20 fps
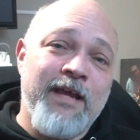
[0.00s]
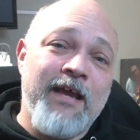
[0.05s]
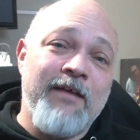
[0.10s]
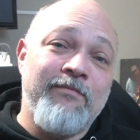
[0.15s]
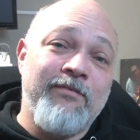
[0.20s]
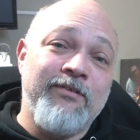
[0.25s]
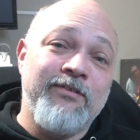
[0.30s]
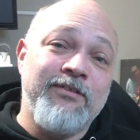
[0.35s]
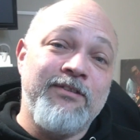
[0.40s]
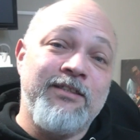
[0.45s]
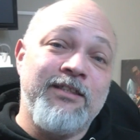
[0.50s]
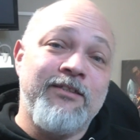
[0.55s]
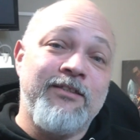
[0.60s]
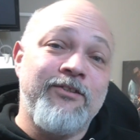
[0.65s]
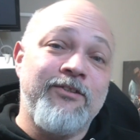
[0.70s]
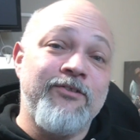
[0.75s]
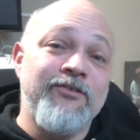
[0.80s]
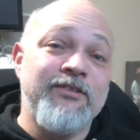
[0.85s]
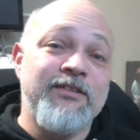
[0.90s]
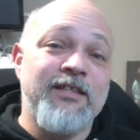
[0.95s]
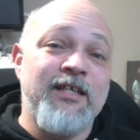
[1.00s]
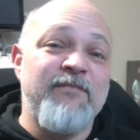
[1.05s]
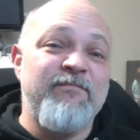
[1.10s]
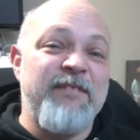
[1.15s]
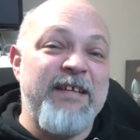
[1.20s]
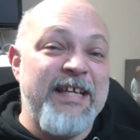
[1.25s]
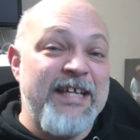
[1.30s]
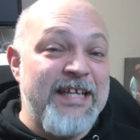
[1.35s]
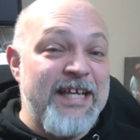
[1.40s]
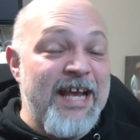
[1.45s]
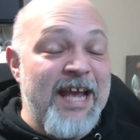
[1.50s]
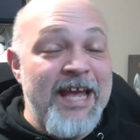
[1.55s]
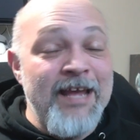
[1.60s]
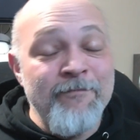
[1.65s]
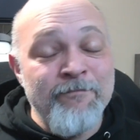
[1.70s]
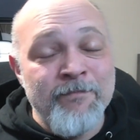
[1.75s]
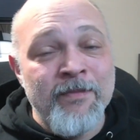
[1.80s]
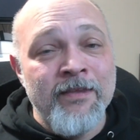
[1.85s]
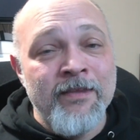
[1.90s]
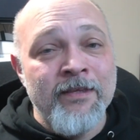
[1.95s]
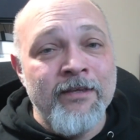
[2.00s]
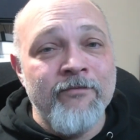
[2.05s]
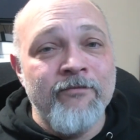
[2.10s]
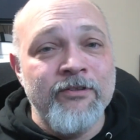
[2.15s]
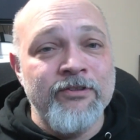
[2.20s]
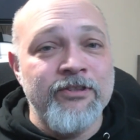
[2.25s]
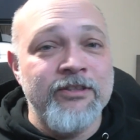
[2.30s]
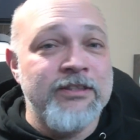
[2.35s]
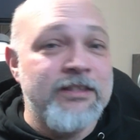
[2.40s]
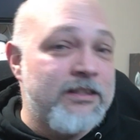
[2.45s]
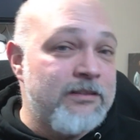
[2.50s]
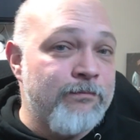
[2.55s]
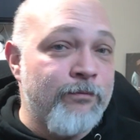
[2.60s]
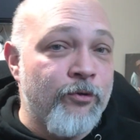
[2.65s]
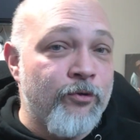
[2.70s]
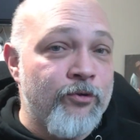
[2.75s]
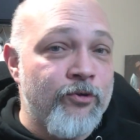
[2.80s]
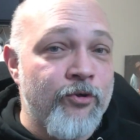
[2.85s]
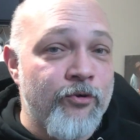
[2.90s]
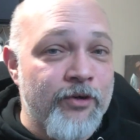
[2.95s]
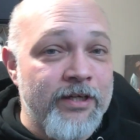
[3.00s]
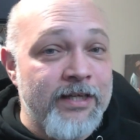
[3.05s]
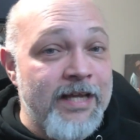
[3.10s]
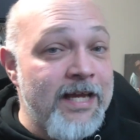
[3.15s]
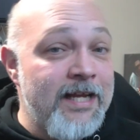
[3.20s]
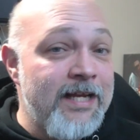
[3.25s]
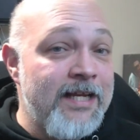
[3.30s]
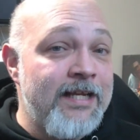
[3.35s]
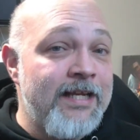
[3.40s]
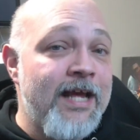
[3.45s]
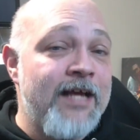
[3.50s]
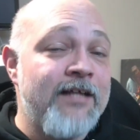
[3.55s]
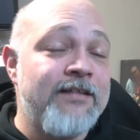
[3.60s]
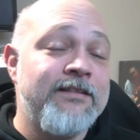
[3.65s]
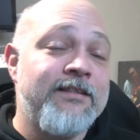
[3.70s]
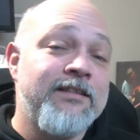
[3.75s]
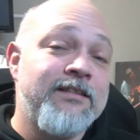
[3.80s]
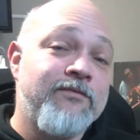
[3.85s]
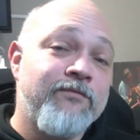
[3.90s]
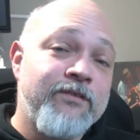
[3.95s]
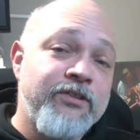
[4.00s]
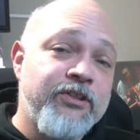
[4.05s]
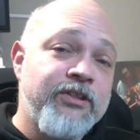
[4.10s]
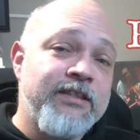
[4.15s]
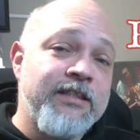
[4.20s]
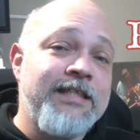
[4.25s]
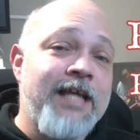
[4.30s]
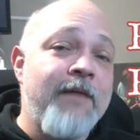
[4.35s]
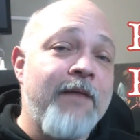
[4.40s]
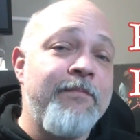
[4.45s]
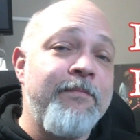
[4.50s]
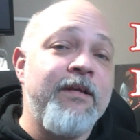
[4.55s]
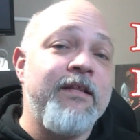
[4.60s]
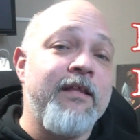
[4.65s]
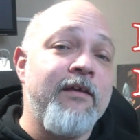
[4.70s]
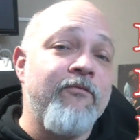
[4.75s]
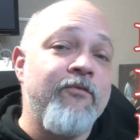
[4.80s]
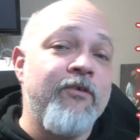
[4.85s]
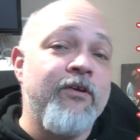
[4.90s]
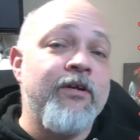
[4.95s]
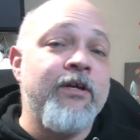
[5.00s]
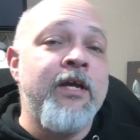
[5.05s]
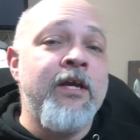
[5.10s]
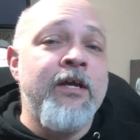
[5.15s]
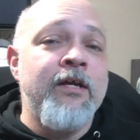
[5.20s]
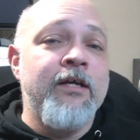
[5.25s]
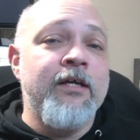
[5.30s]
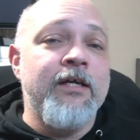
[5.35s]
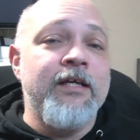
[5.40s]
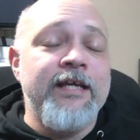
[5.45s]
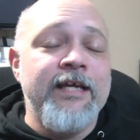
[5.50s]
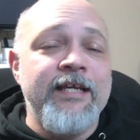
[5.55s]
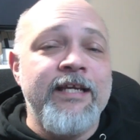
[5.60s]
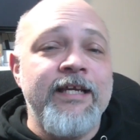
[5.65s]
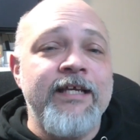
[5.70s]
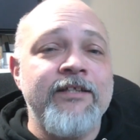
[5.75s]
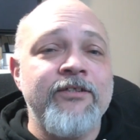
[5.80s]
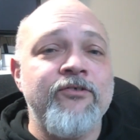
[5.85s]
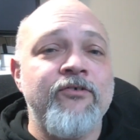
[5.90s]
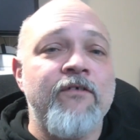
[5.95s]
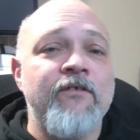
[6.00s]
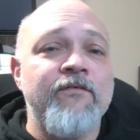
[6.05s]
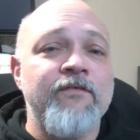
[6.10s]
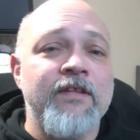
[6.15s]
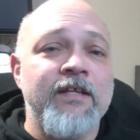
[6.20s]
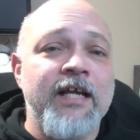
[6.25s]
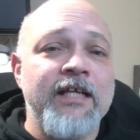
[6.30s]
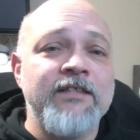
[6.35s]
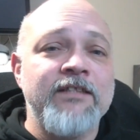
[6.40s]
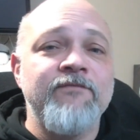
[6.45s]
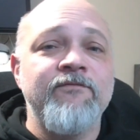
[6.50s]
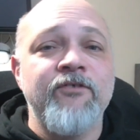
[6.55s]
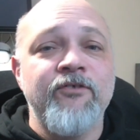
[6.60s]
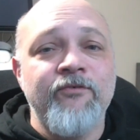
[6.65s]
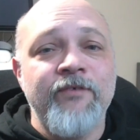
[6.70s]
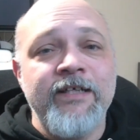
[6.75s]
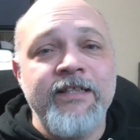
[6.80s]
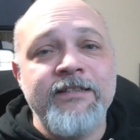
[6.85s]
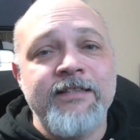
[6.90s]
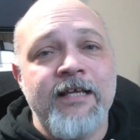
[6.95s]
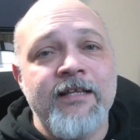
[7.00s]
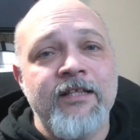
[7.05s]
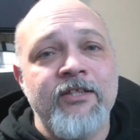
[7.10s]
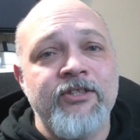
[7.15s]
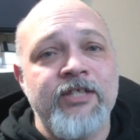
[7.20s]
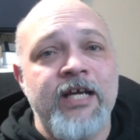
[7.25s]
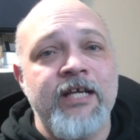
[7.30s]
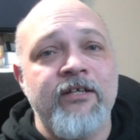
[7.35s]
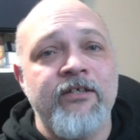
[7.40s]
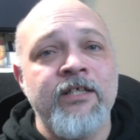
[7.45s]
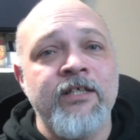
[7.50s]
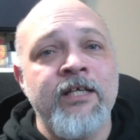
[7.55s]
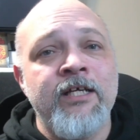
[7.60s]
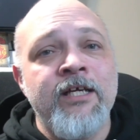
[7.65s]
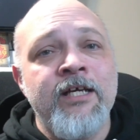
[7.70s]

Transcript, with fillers: able to do some EDA, which is exploratory data analysis, which is a topic that we're going to get into over the next few weeks on the channel.